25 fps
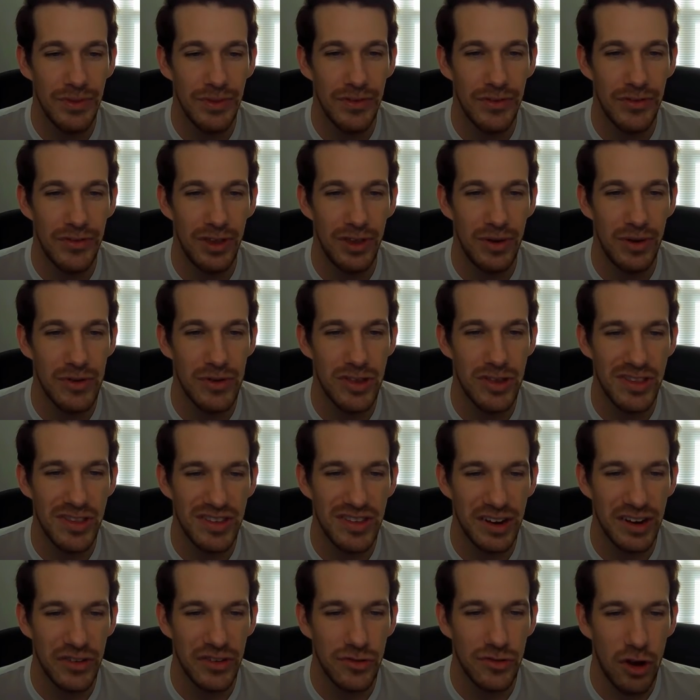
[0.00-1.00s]
So she's
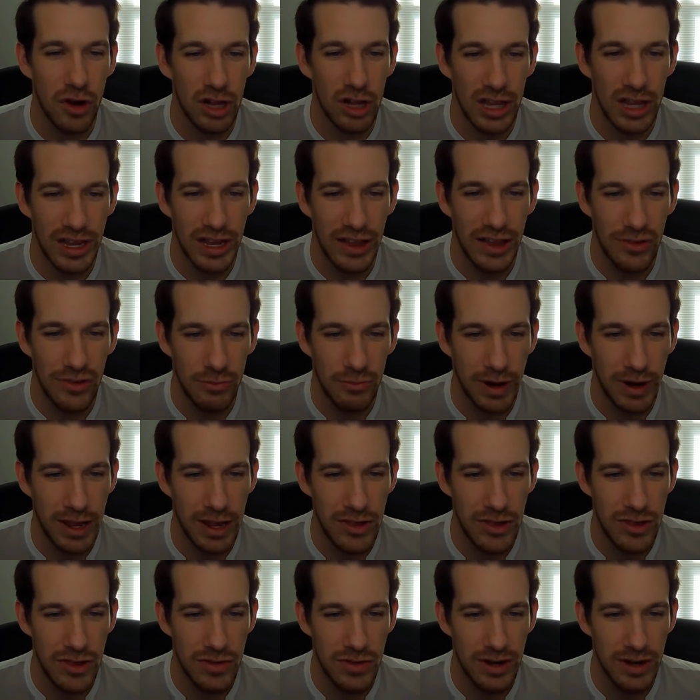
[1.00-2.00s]
going to struggle against
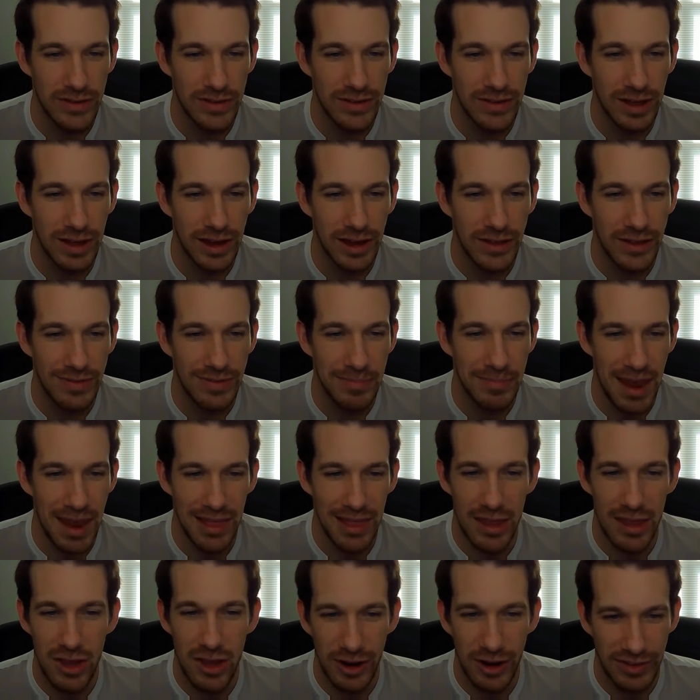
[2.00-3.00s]
ranged units. Against
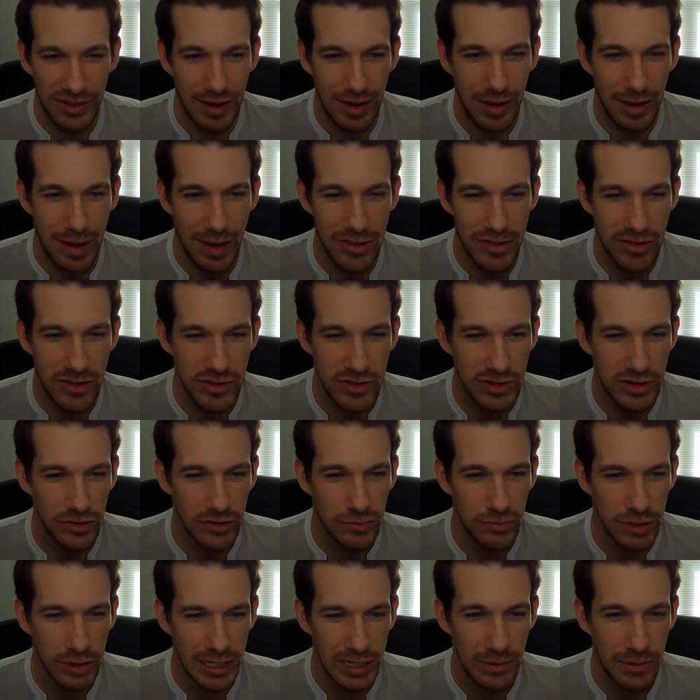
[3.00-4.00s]
melee units, I imagine she
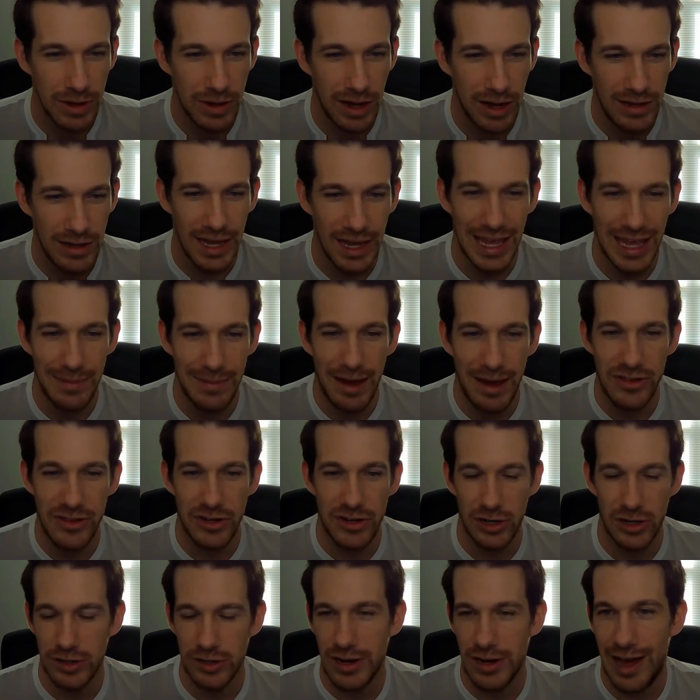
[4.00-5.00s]
does really well. Like, I imagine
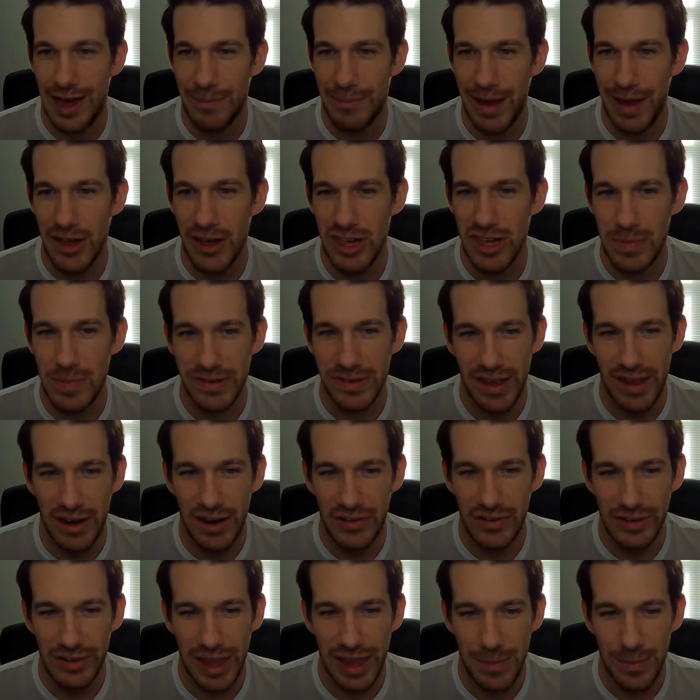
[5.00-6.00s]
her not matchup is
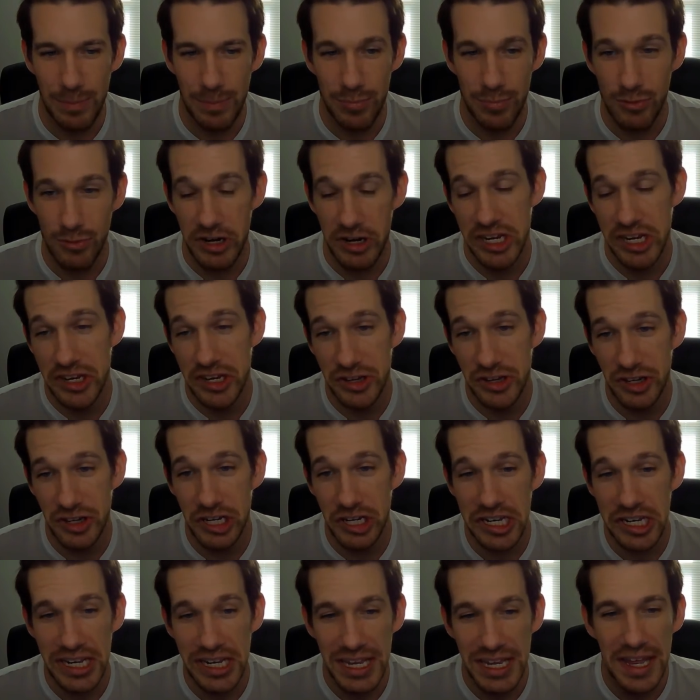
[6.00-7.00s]
actually, like, pretty
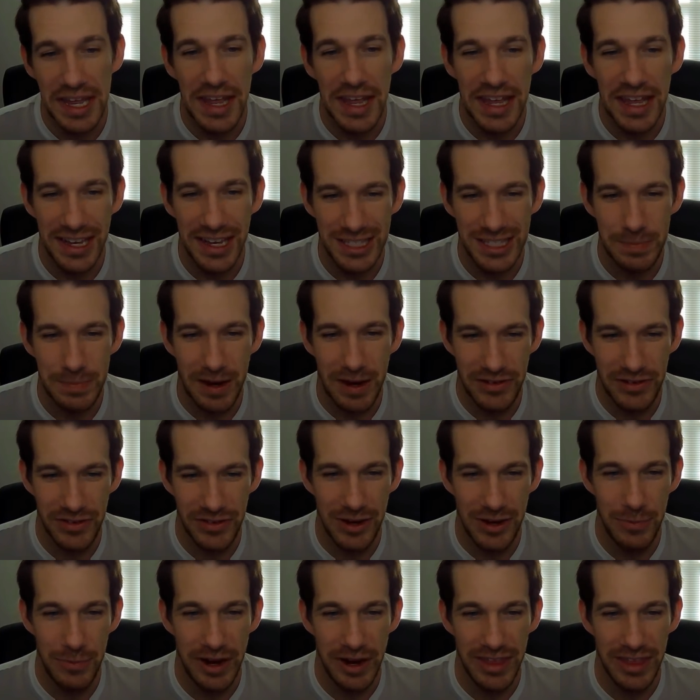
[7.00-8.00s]
good.
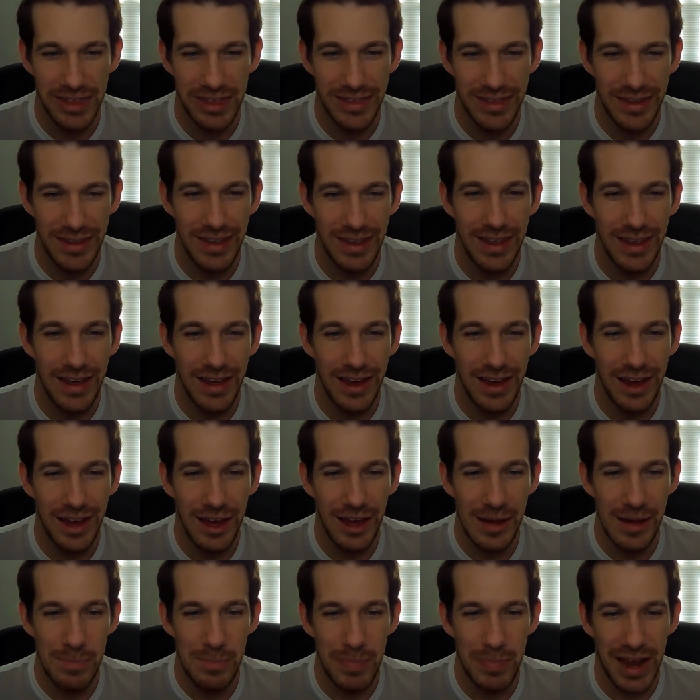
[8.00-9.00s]
Especially with
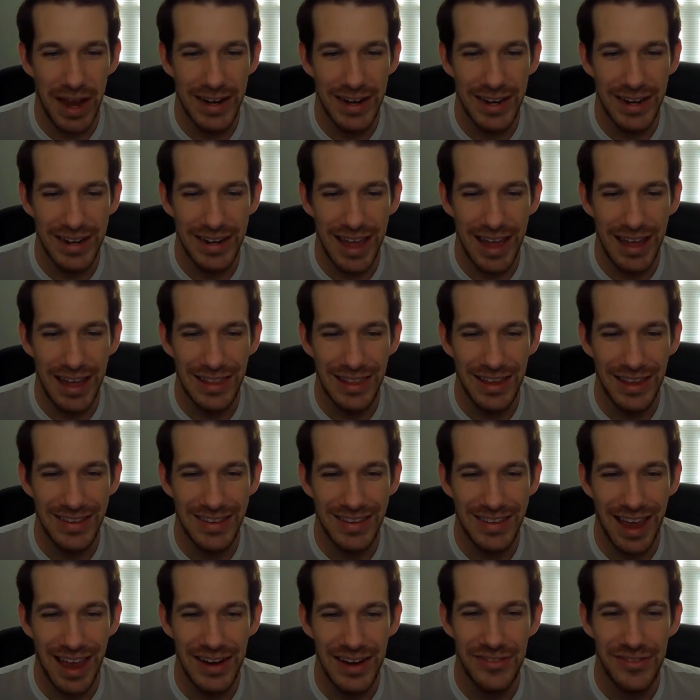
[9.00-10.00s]
Binding
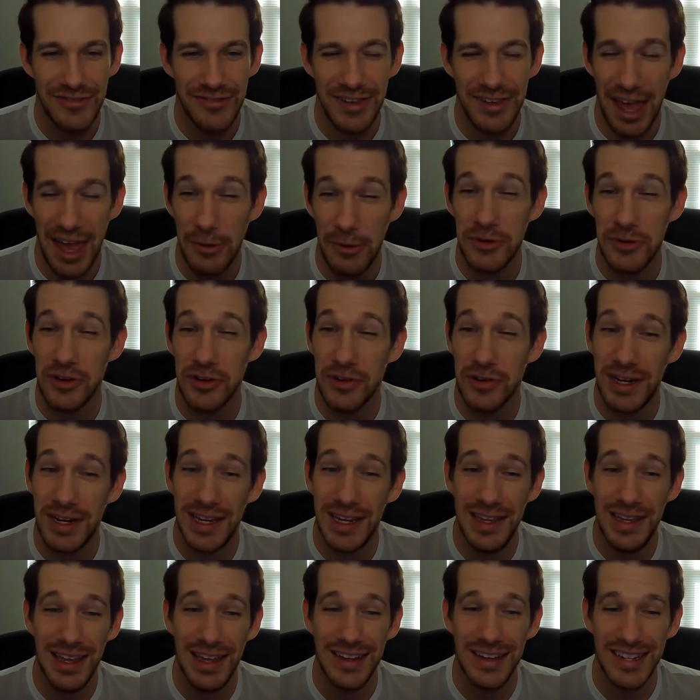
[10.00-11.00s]
Necklace kind of
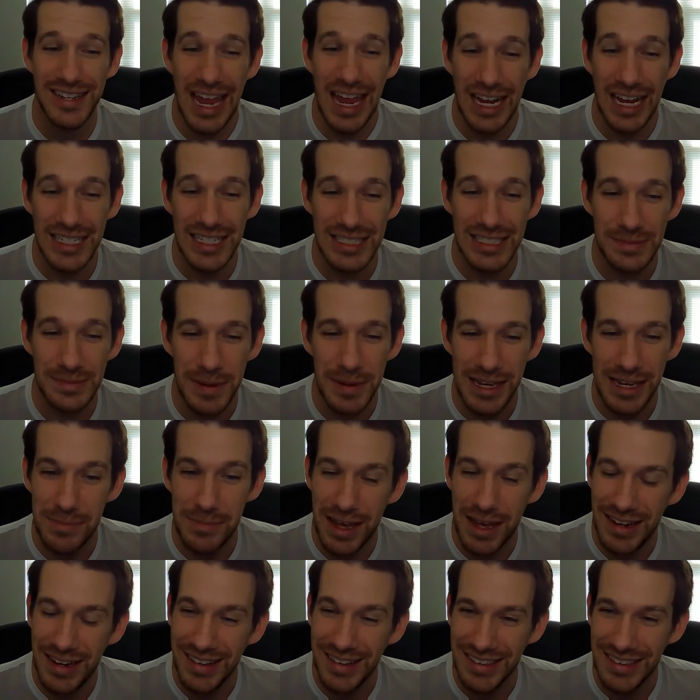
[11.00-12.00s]
countering attack speed
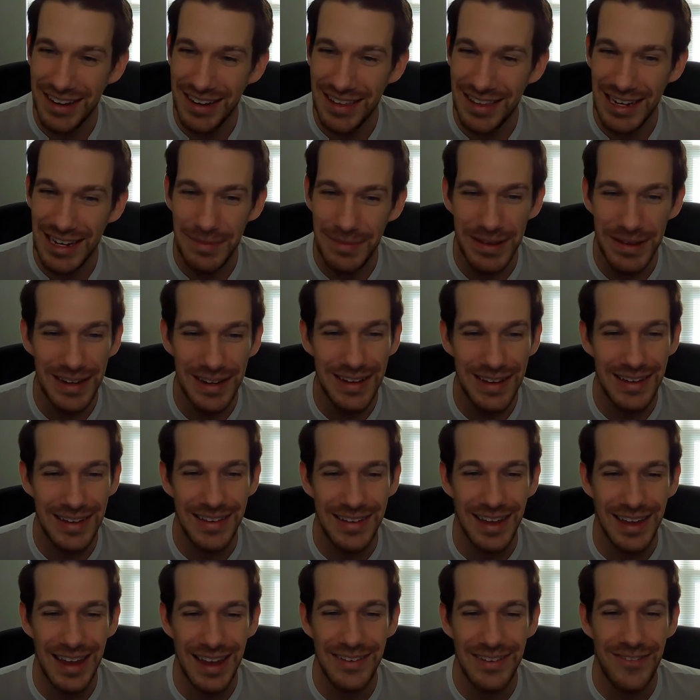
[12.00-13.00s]
menace in a little bit,
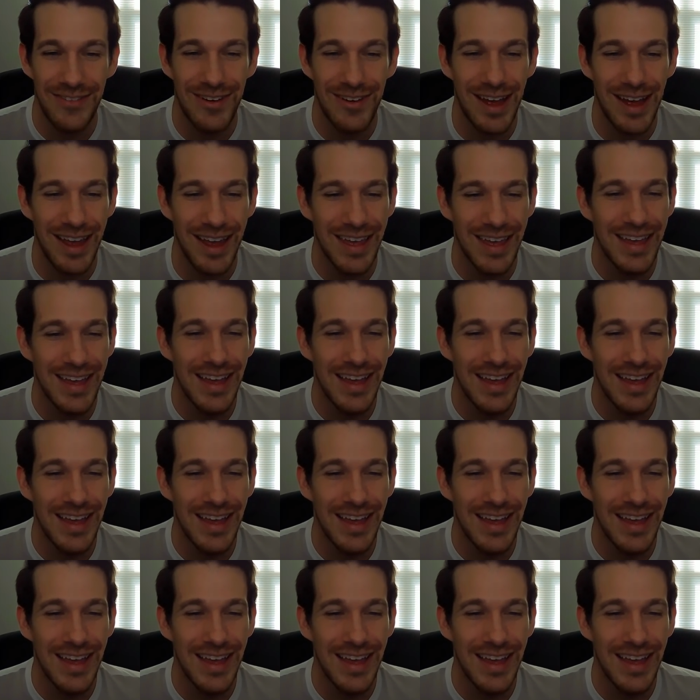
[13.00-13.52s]
in kind of a way.